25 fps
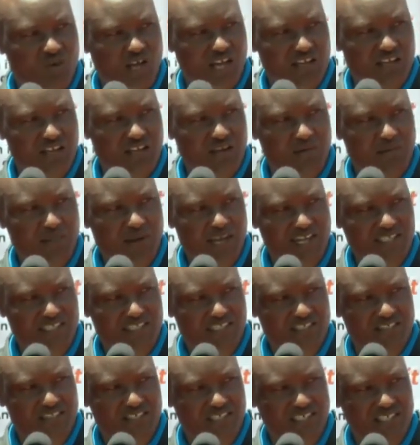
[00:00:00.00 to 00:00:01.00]
to actually
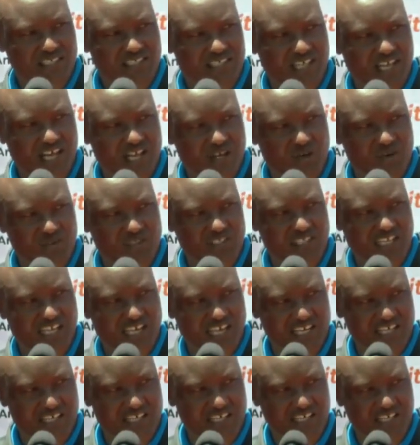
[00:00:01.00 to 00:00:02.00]
plant the trees across
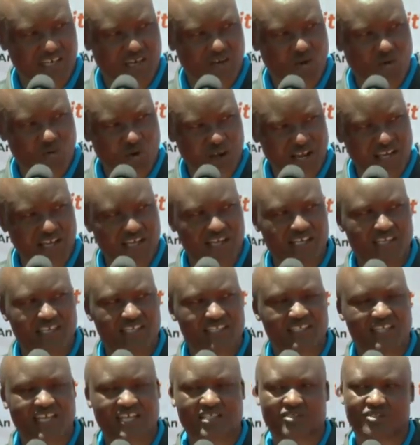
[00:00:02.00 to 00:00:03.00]
the country. One
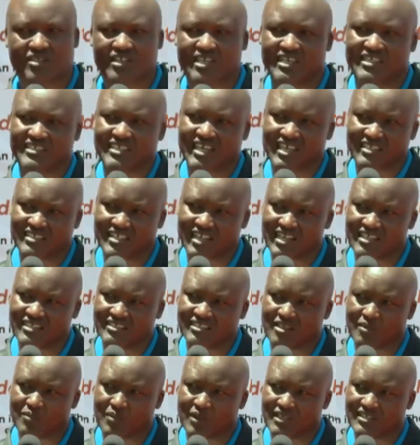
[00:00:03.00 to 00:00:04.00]
is that His
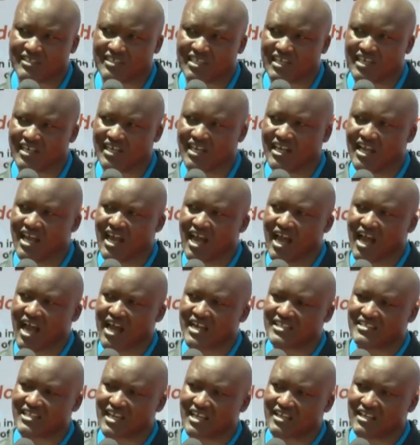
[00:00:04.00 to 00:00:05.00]
Excellency, the President,
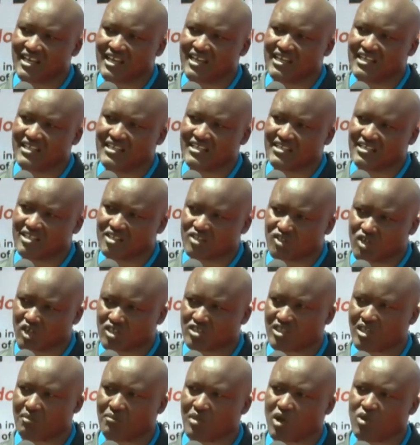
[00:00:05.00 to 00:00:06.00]
has actually
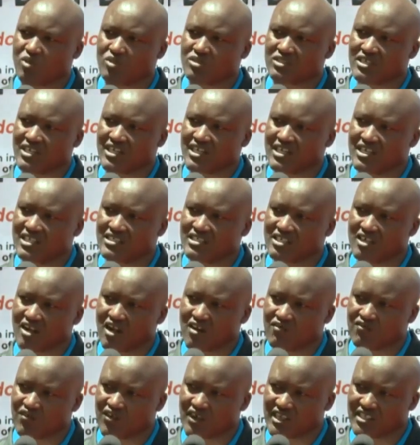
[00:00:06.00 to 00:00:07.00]
talked about
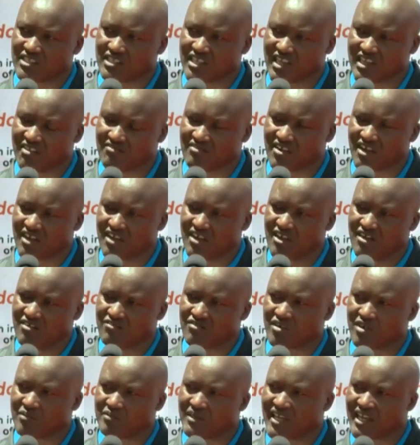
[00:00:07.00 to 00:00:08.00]
increasing our forest cover
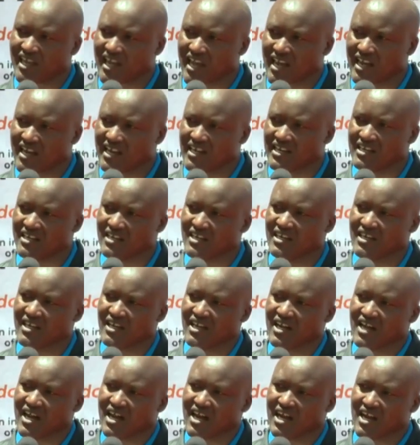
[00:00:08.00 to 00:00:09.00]
from the current
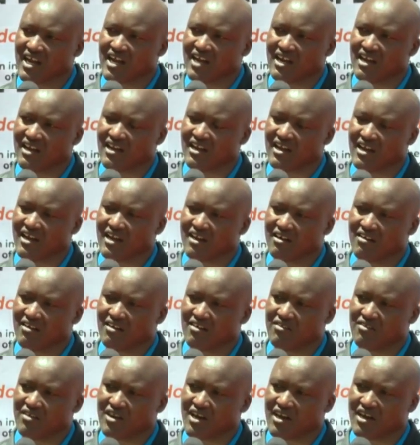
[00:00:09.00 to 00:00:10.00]

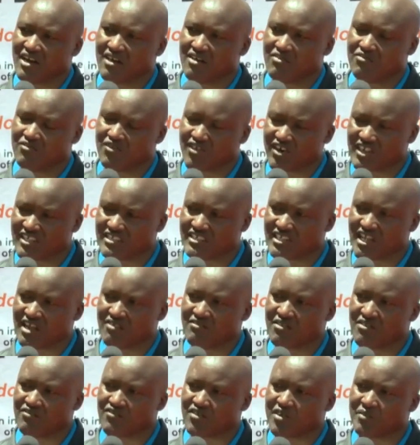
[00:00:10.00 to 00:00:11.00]
forest
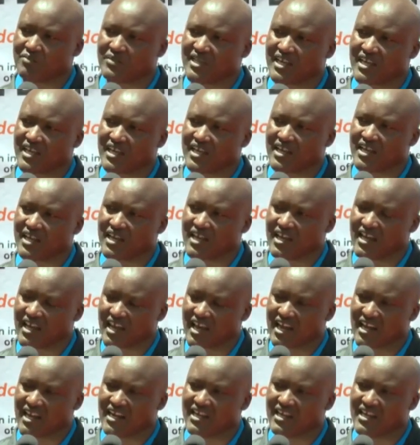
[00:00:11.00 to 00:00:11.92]
cover from the